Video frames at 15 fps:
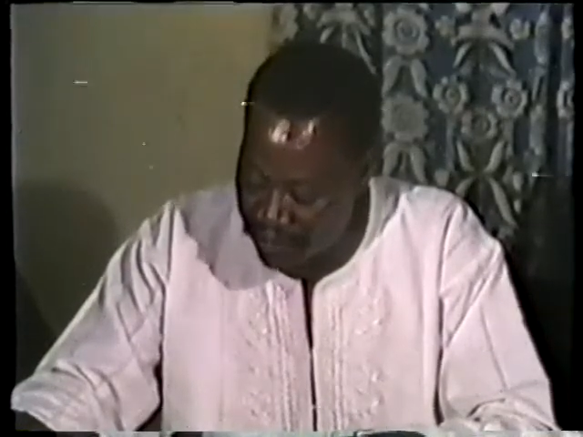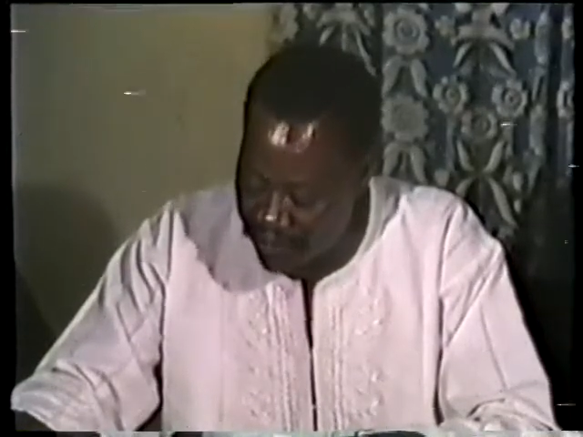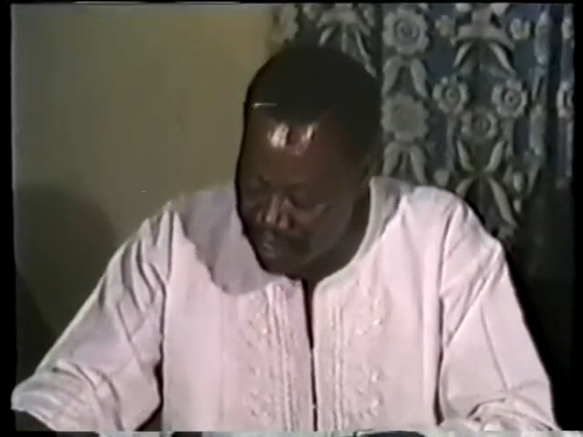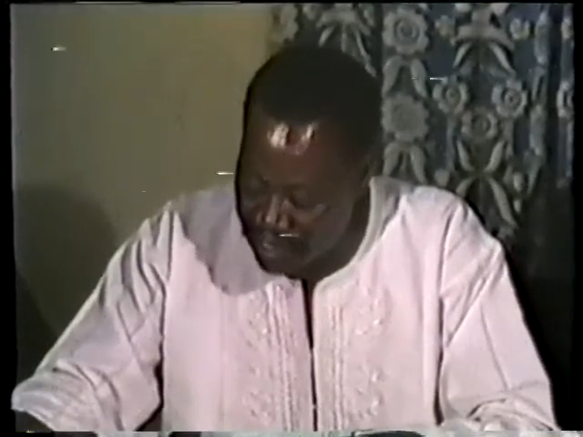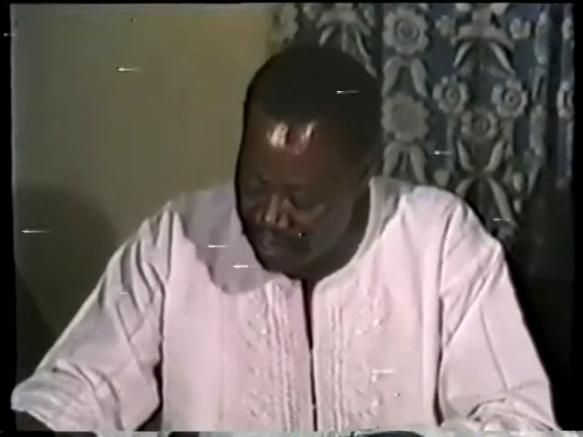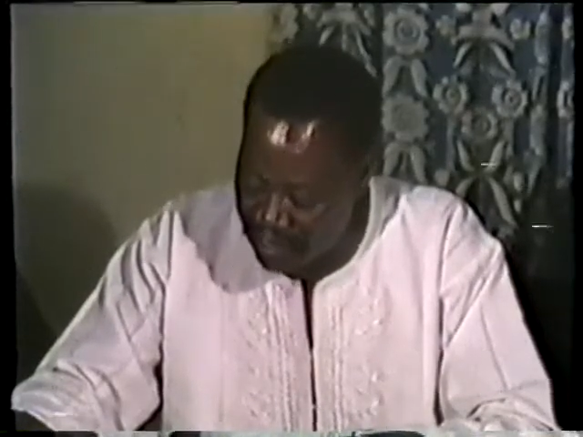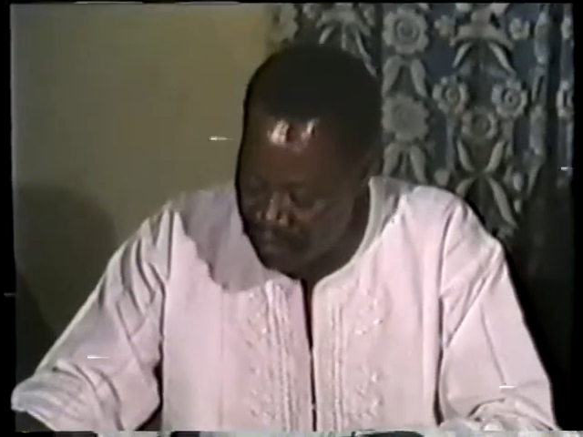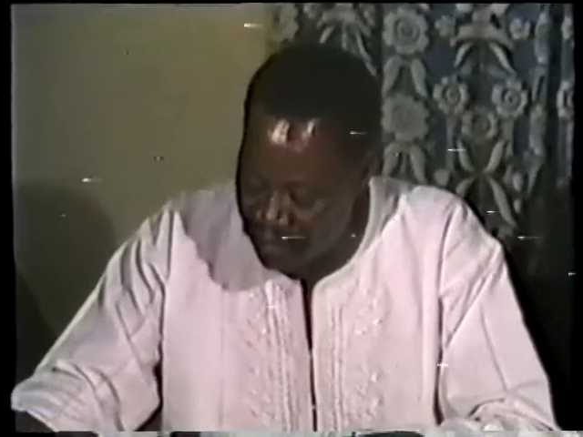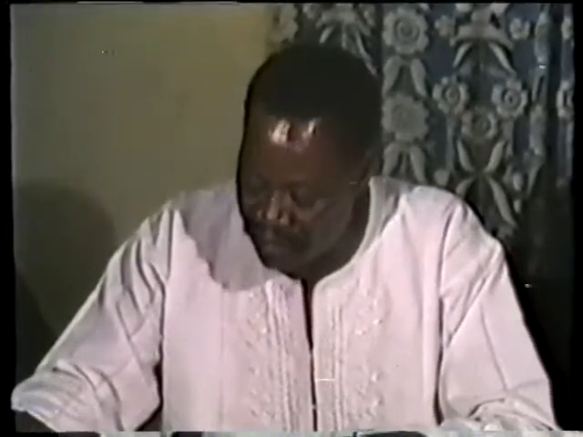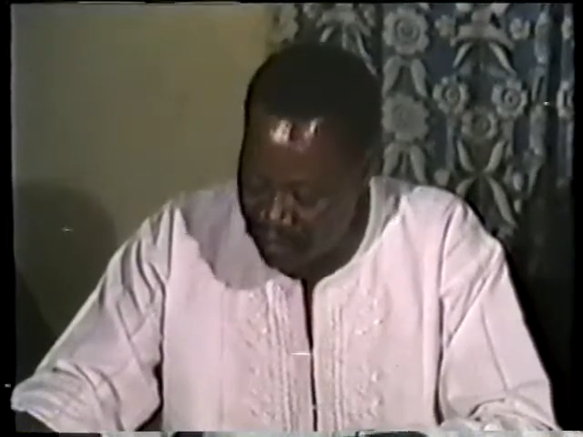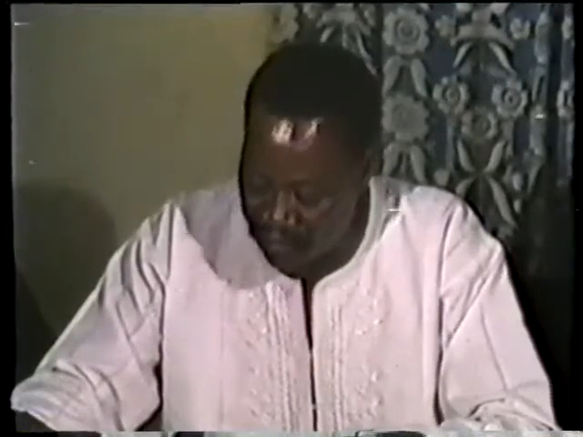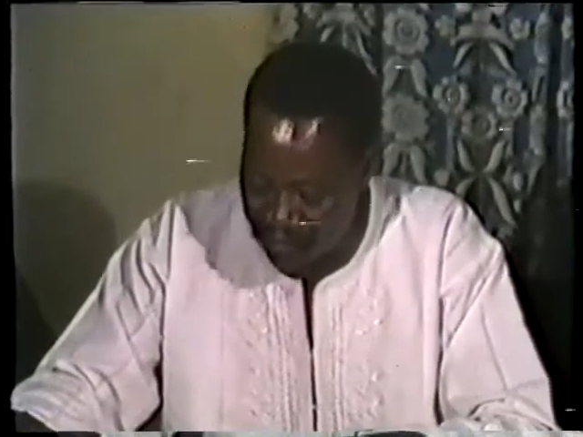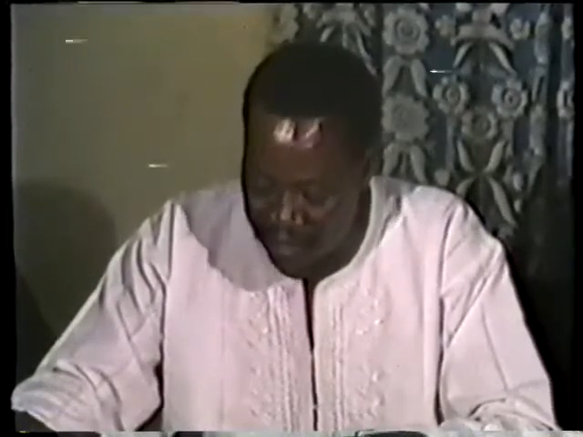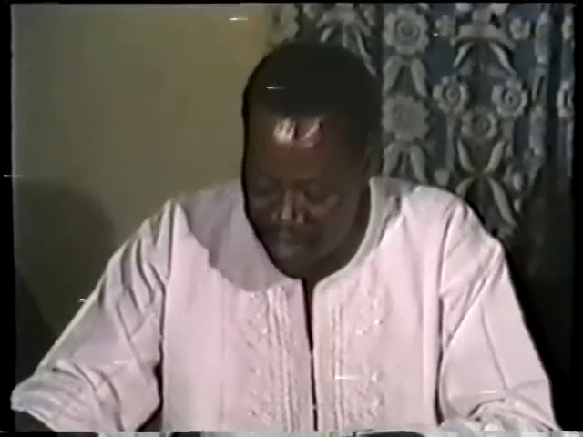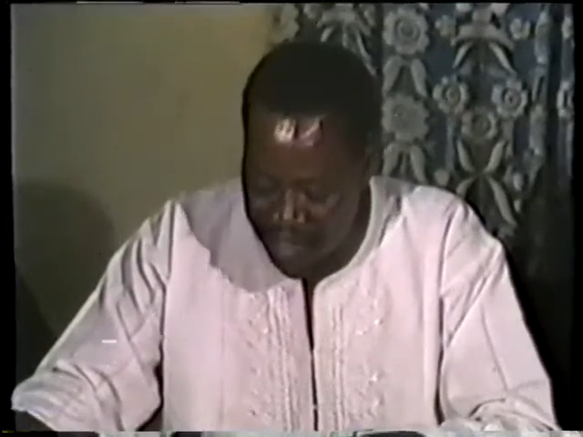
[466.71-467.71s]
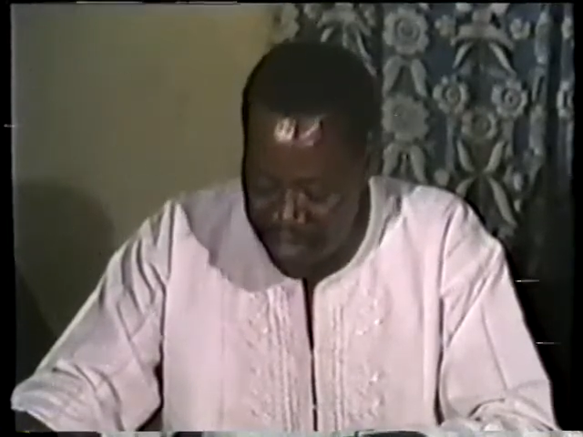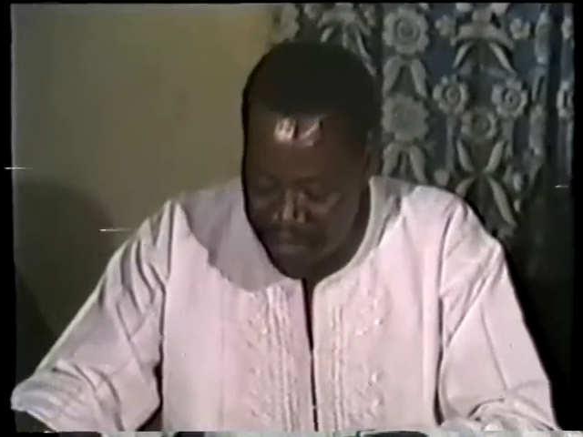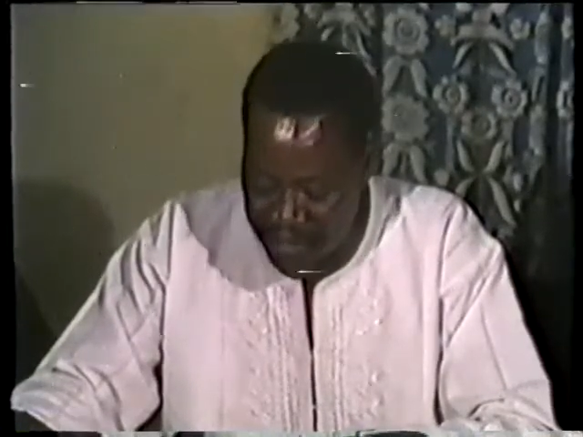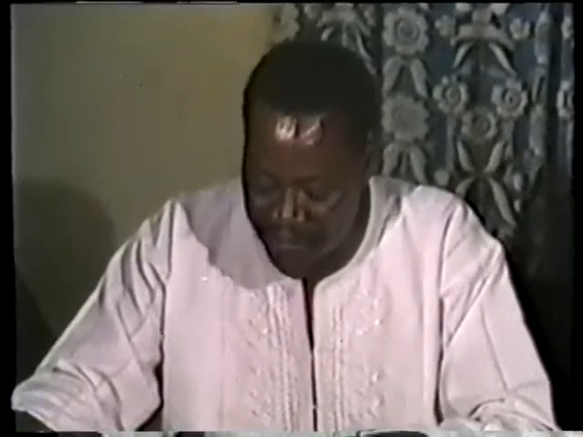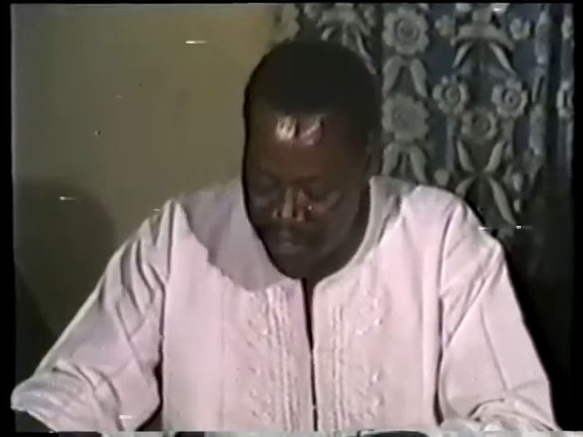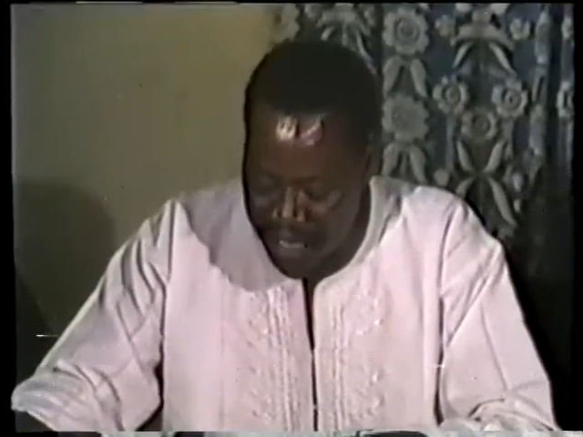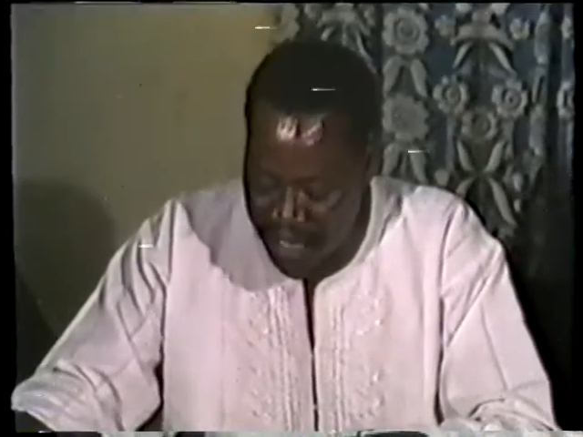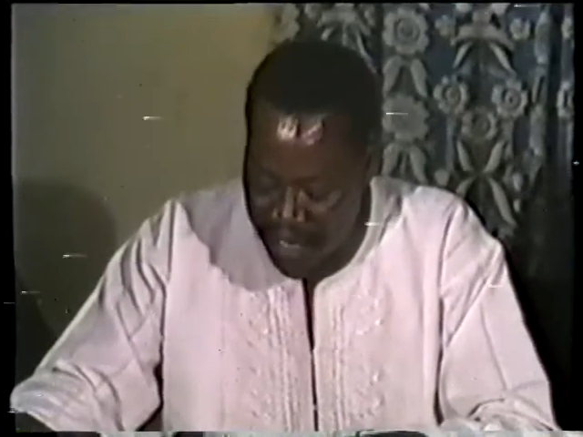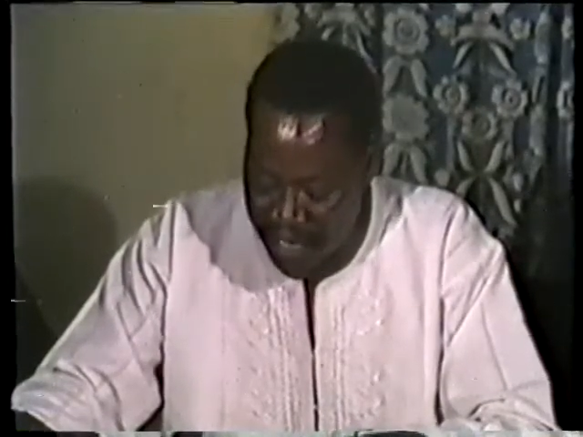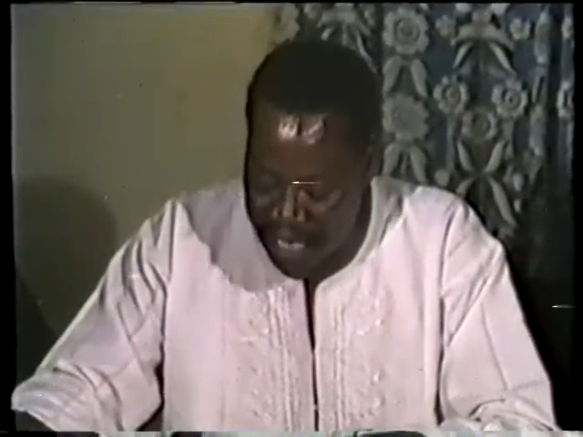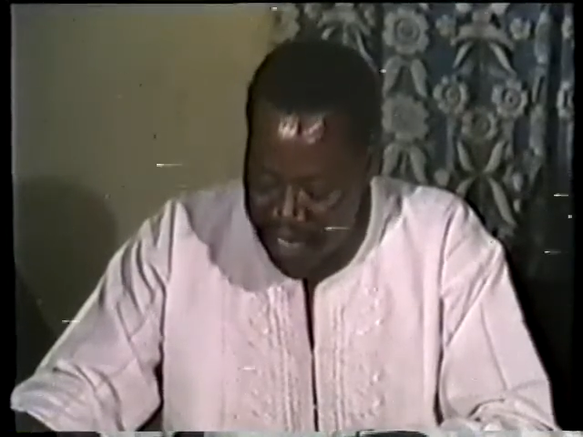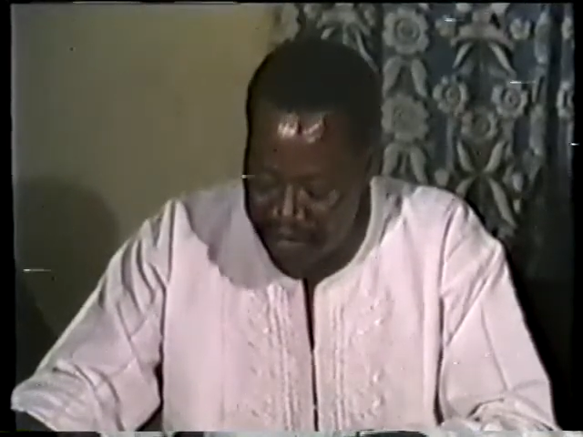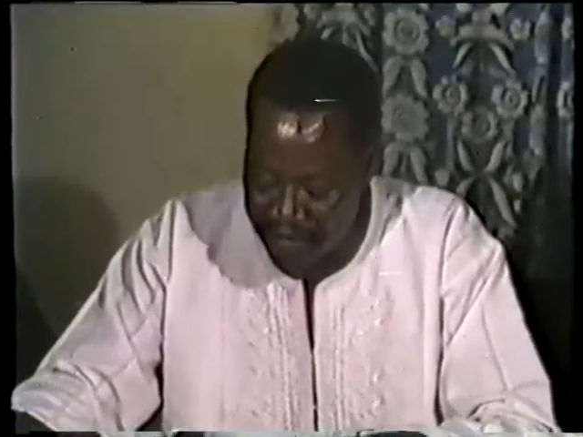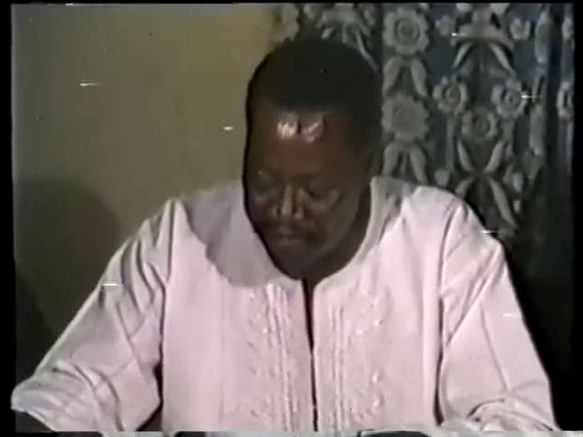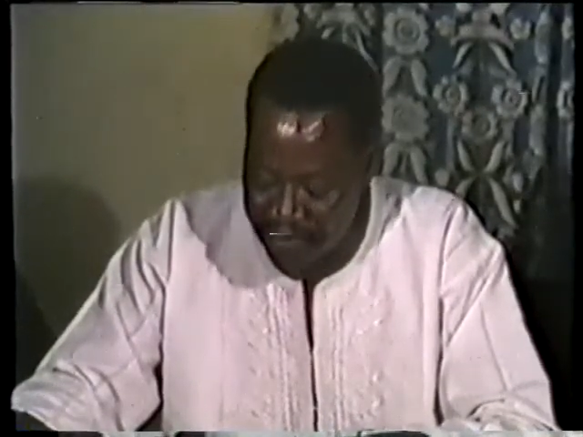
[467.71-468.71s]
vegetables for the rest of their
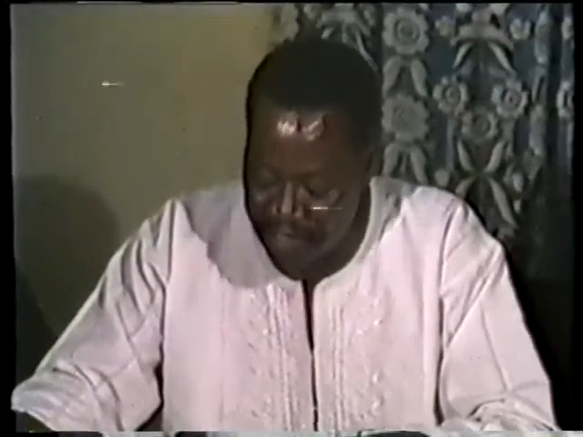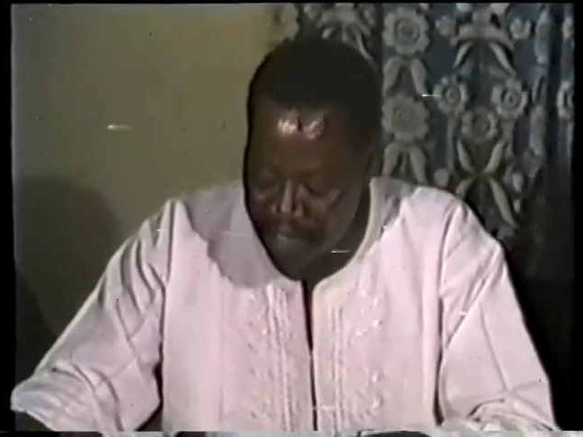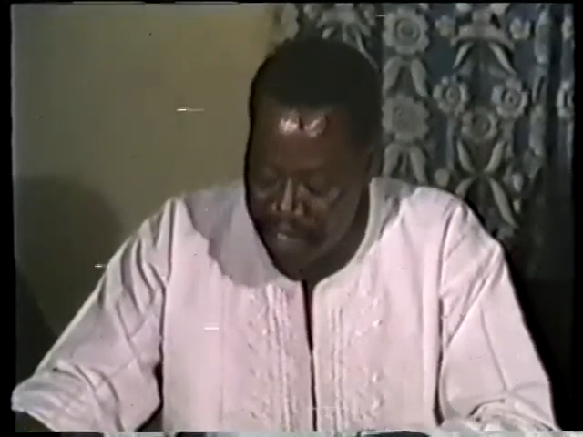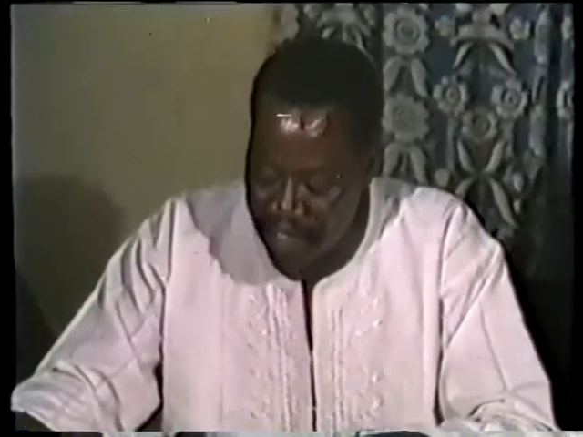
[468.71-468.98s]
lives